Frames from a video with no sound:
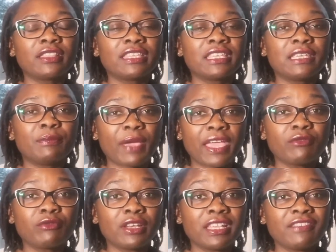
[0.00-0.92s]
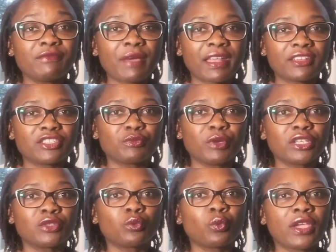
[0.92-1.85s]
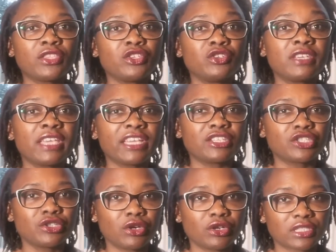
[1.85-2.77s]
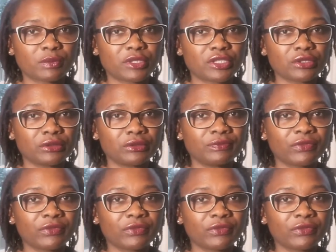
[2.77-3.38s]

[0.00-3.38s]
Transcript: the pain relief management when you get to hospital.